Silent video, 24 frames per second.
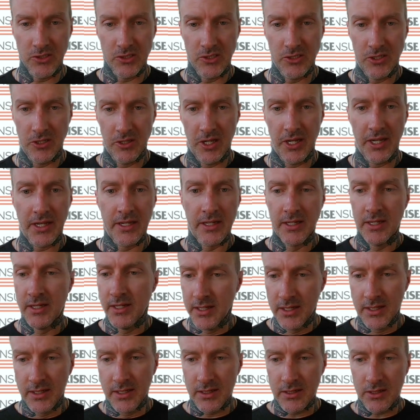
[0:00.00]
and they're like,
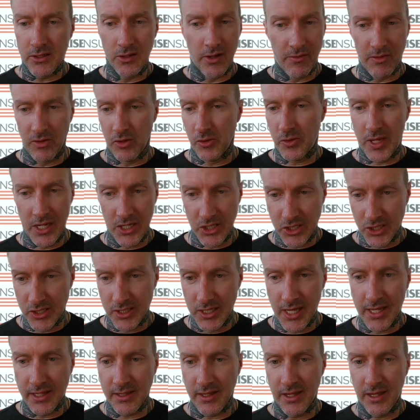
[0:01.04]
you don't have a location yet?